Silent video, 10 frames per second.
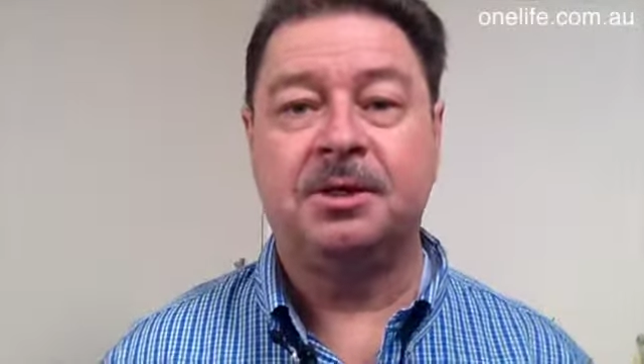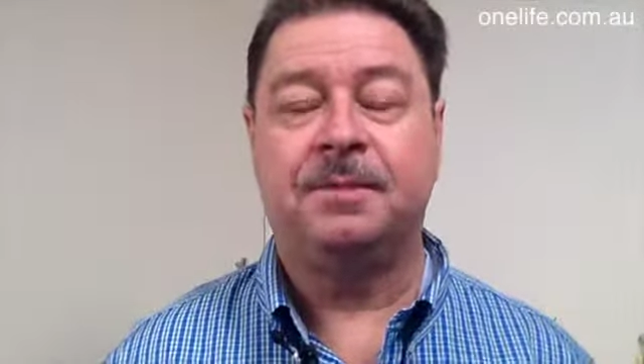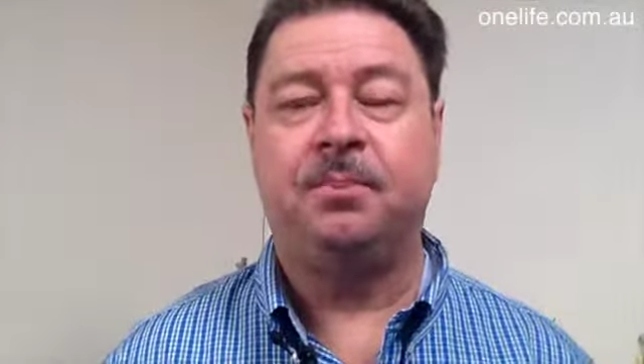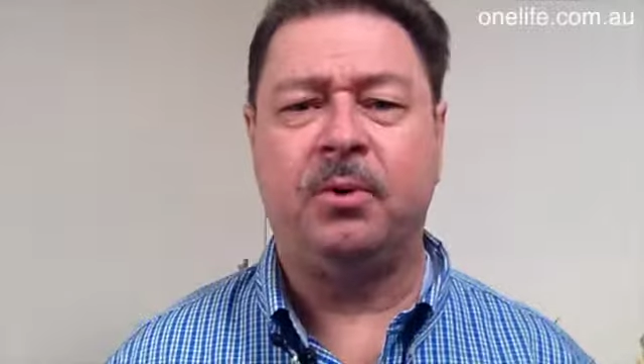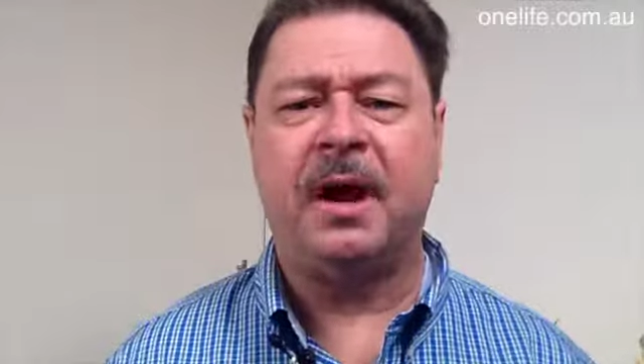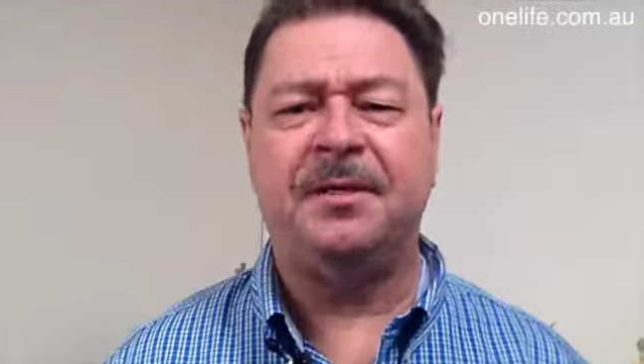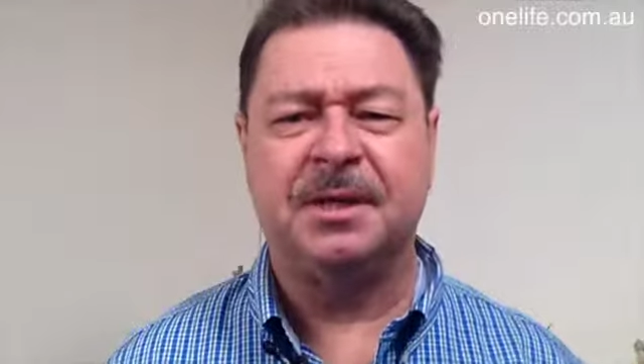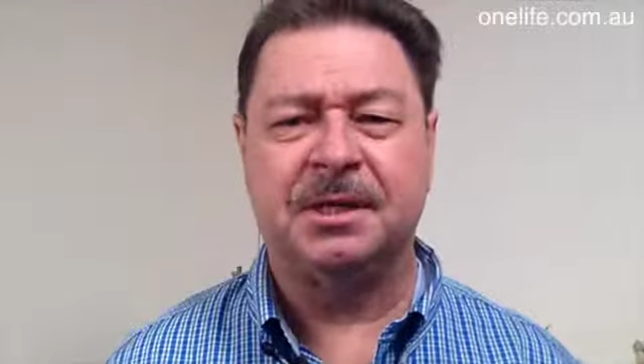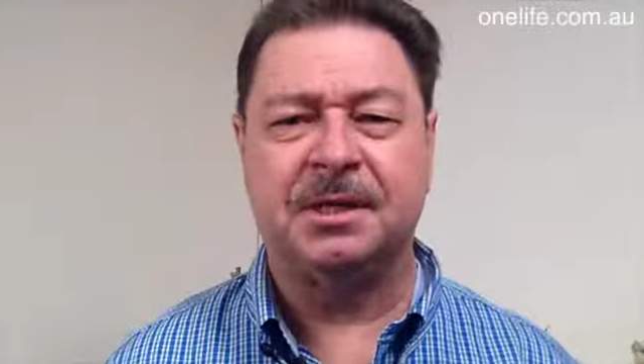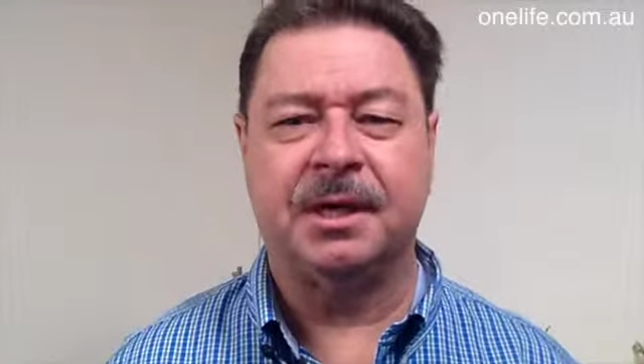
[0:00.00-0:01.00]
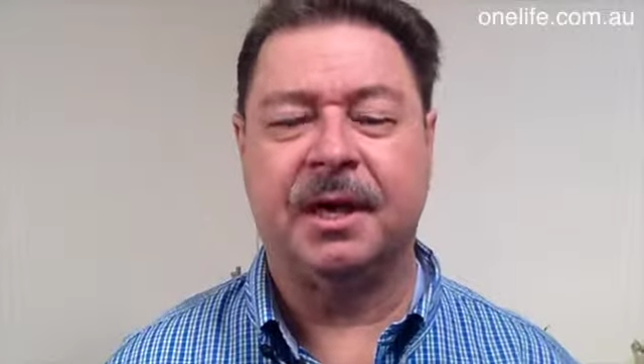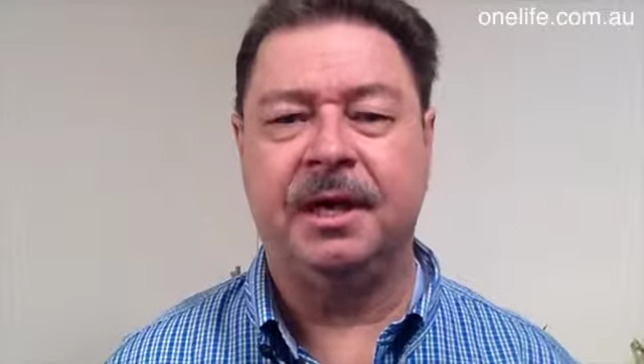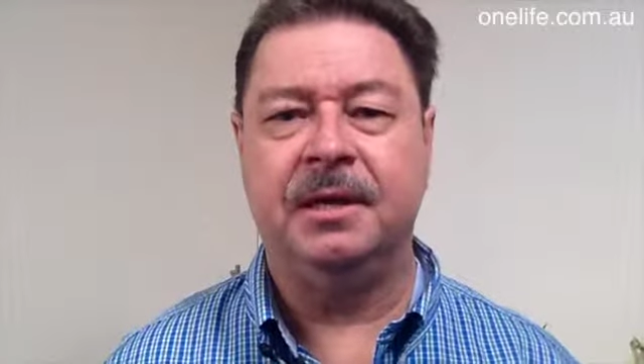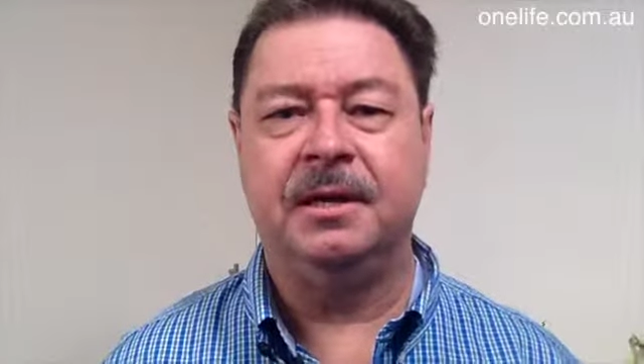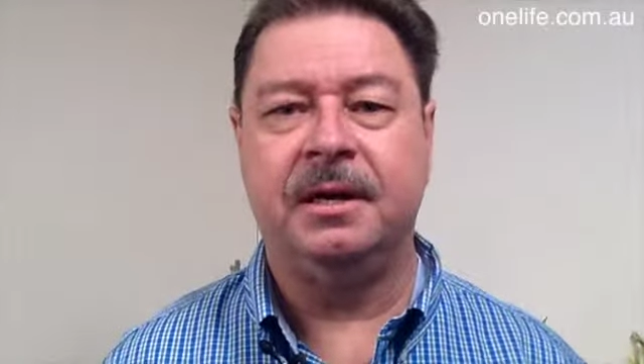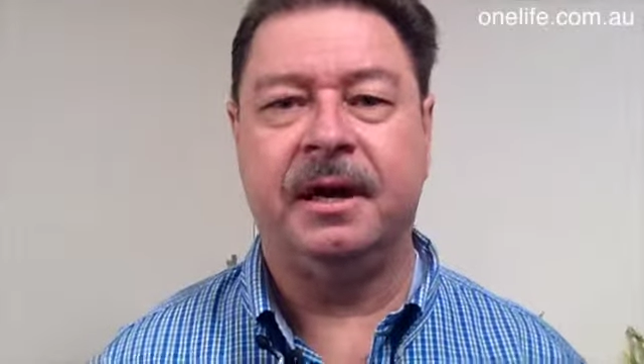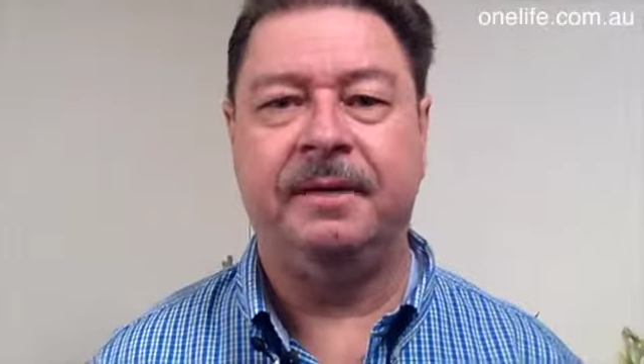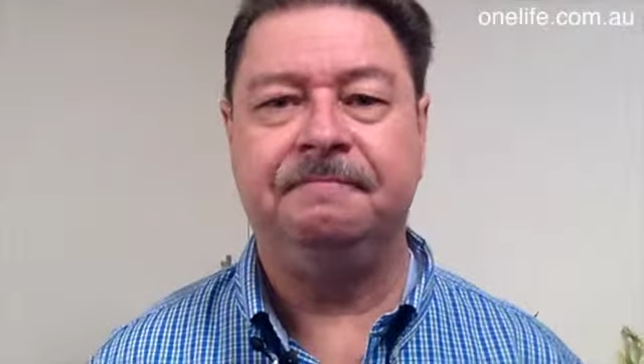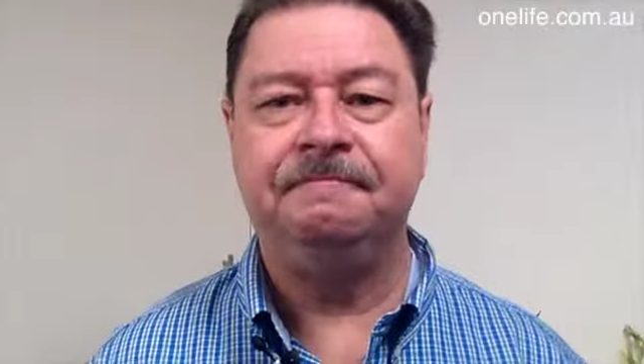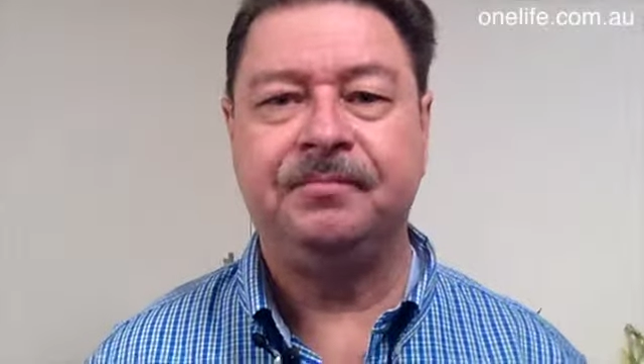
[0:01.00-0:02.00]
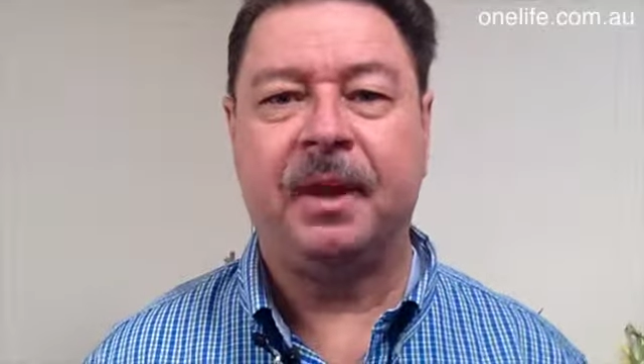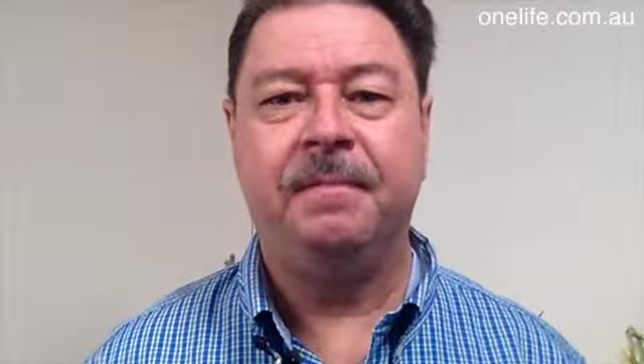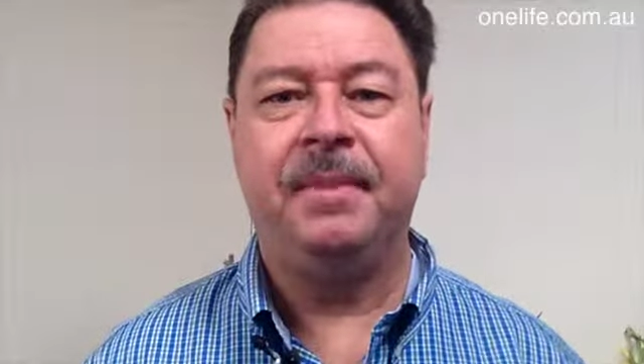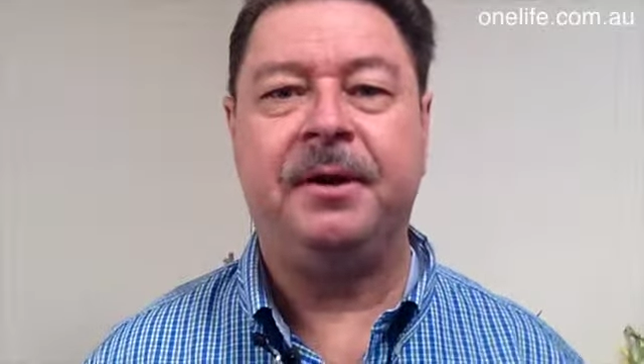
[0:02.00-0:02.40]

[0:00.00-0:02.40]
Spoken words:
support others in